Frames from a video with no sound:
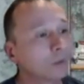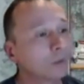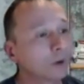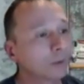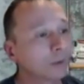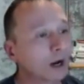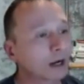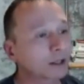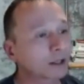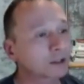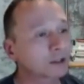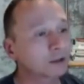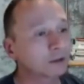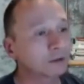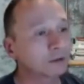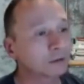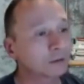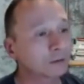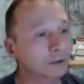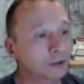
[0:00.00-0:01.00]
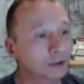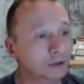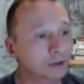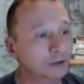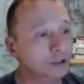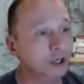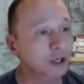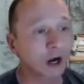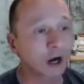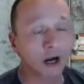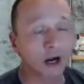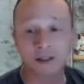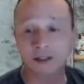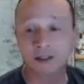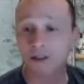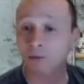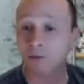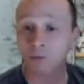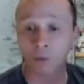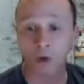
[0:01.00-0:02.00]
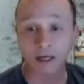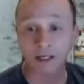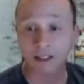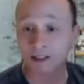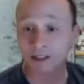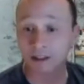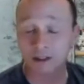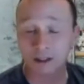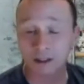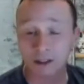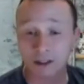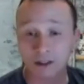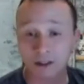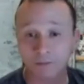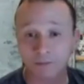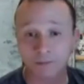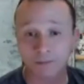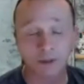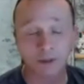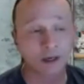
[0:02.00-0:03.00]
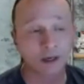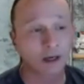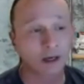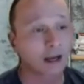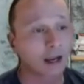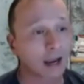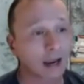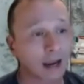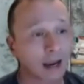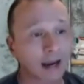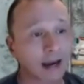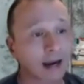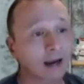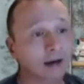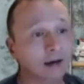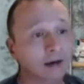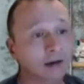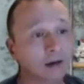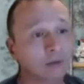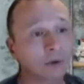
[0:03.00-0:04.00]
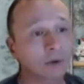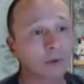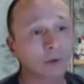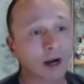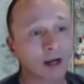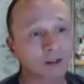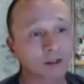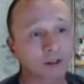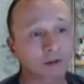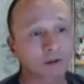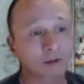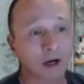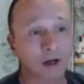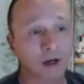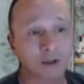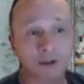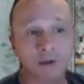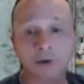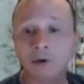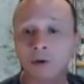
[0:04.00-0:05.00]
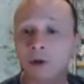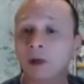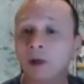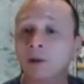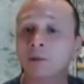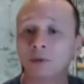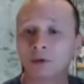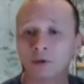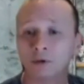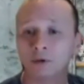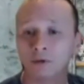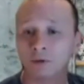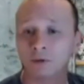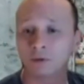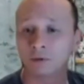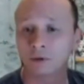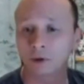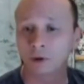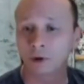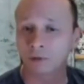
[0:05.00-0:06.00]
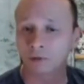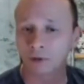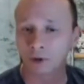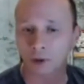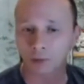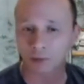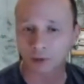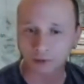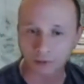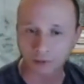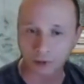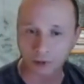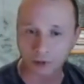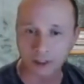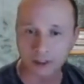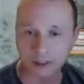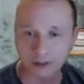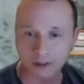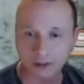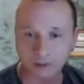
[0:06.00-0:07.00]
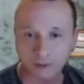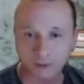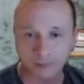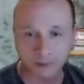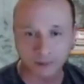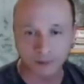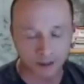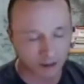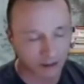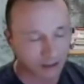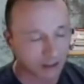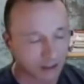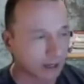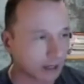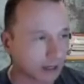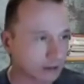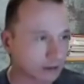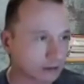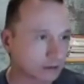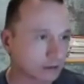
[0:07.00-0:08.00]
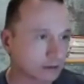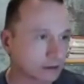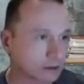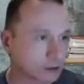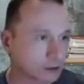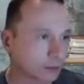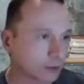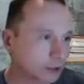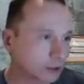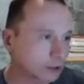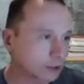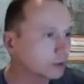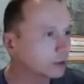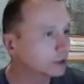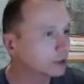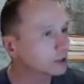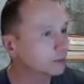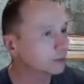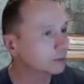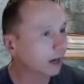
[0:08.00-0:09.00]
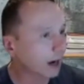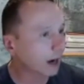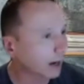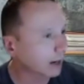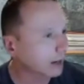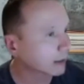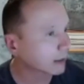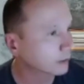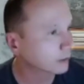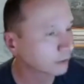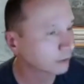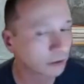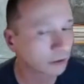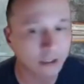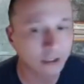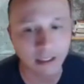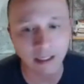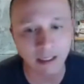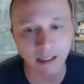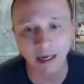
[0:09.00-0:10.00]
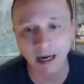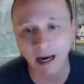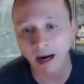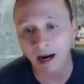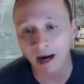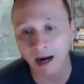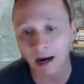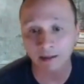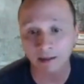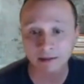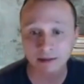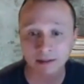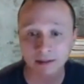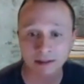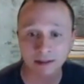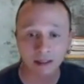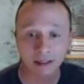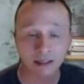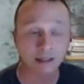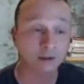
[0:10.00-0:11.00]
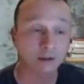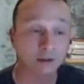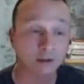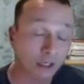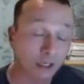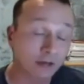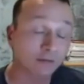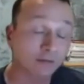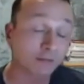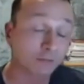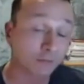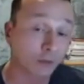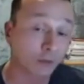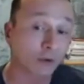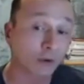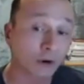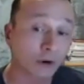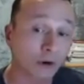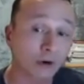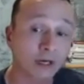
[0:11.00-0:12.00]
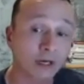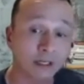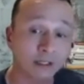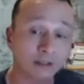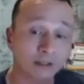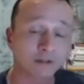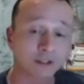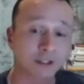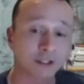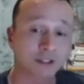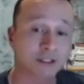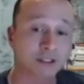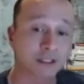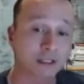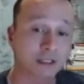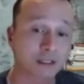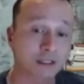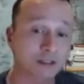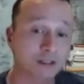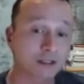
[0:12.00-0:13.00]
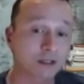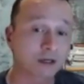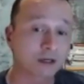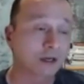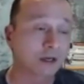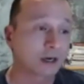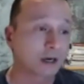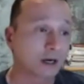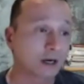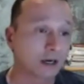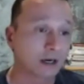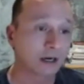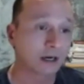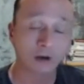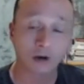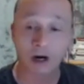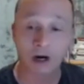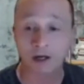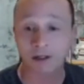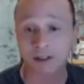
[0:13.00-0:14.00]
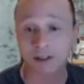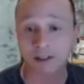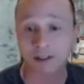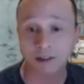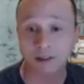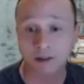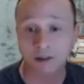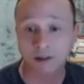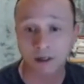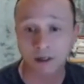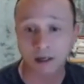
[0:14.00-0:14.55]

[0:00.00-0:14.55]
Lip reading: we want to reduce cost wastage, and we want to also improve overall performance. And so we do this by looking at and looking for inefficiencies across